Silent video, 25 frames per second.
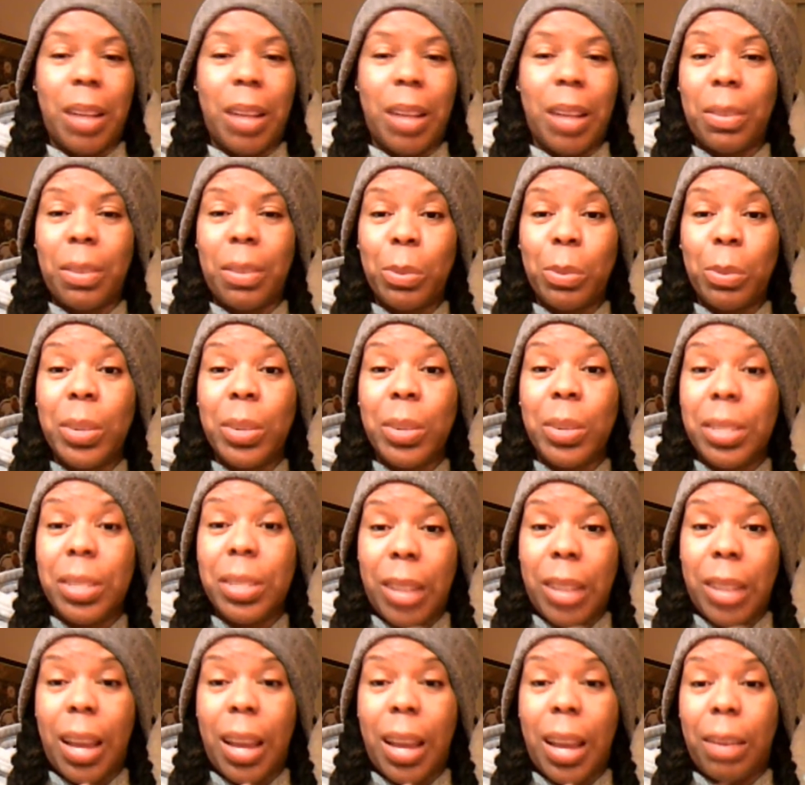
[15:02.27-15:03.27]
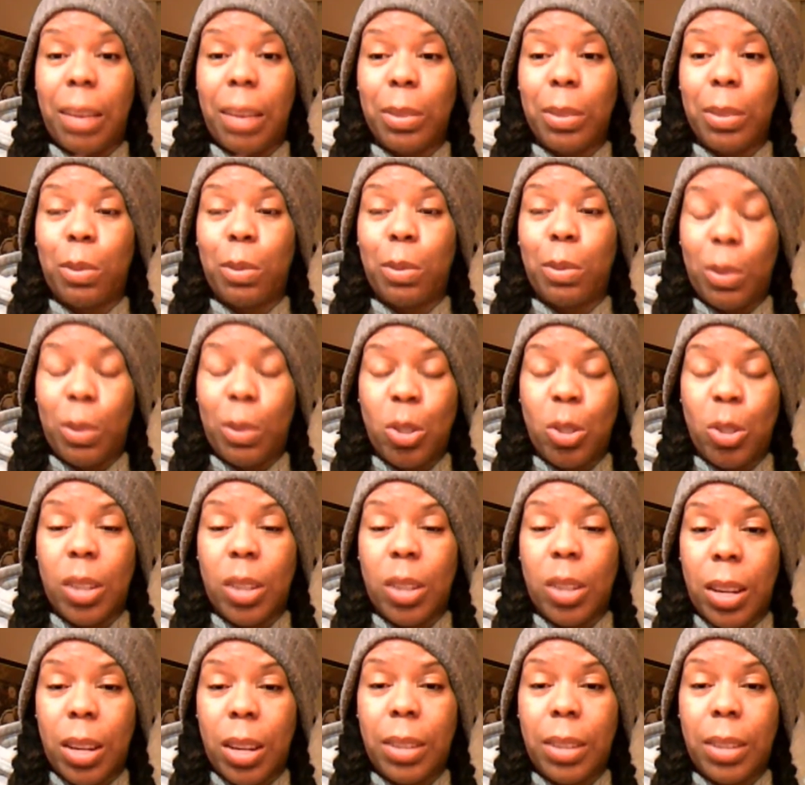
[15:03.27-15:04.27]
not the reason I haven't
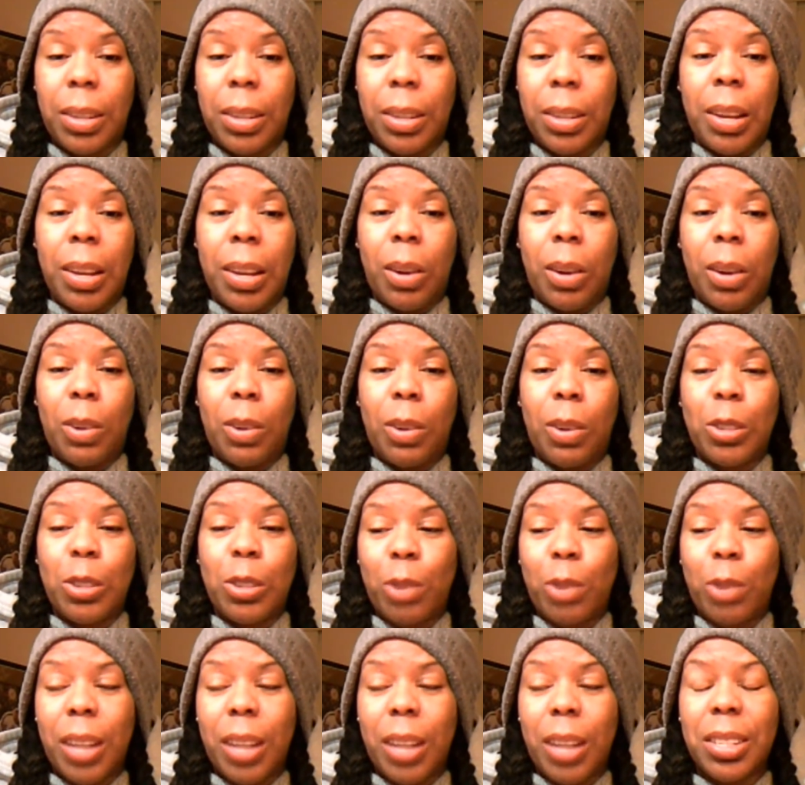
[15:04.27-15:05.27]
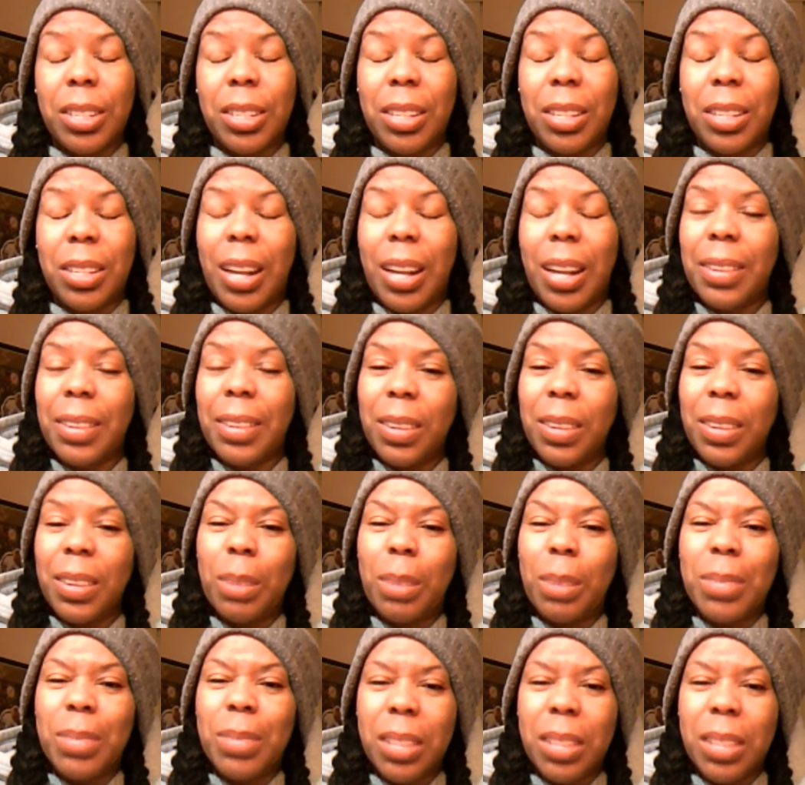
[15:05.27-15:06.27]
crocheted or tried to knit. I think
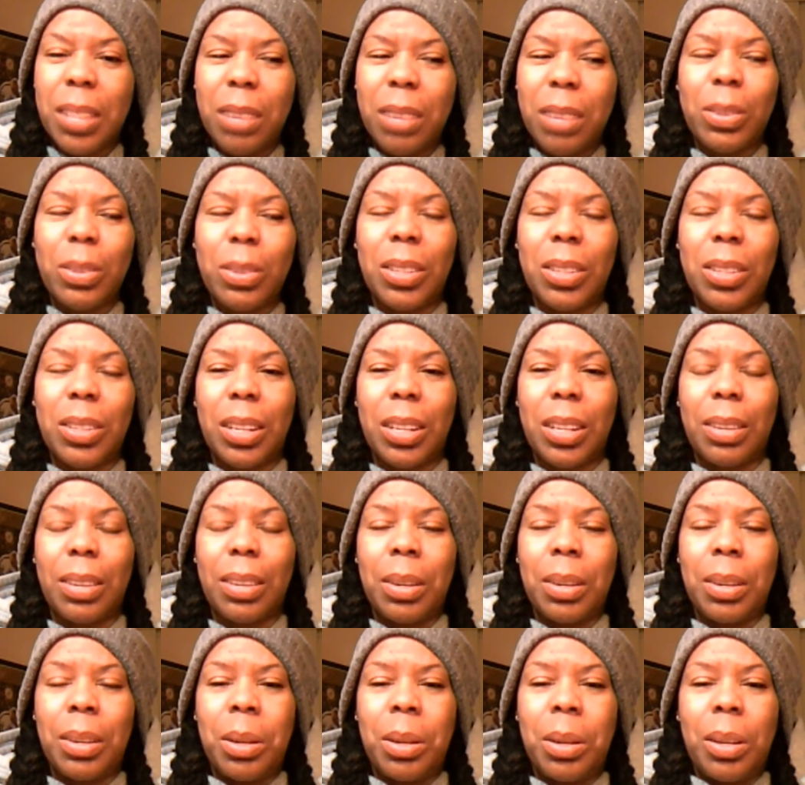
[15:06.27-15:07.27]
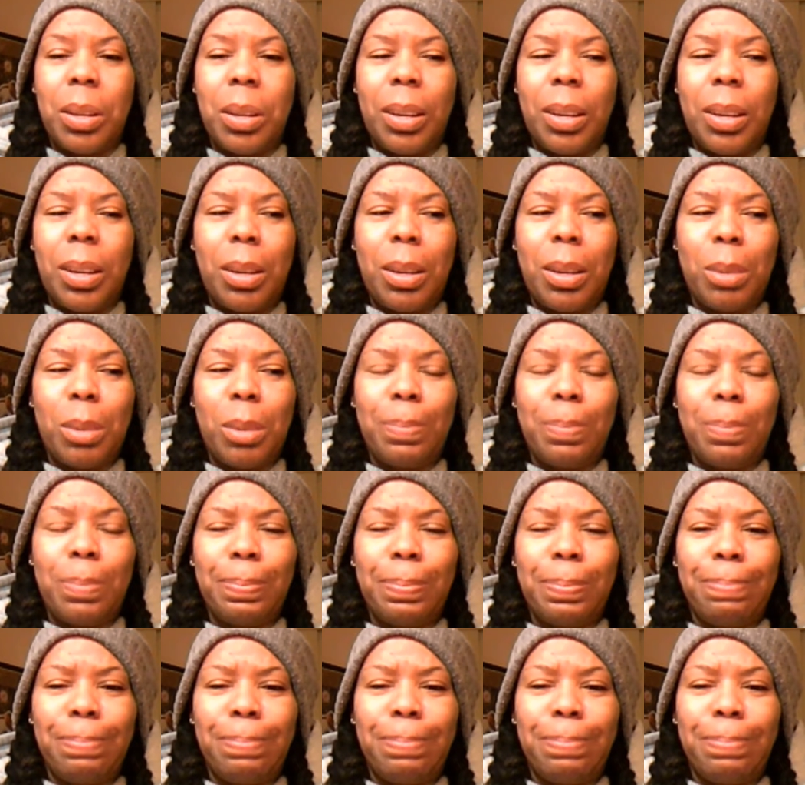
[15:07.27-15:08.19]
I'm scared to knit. Um,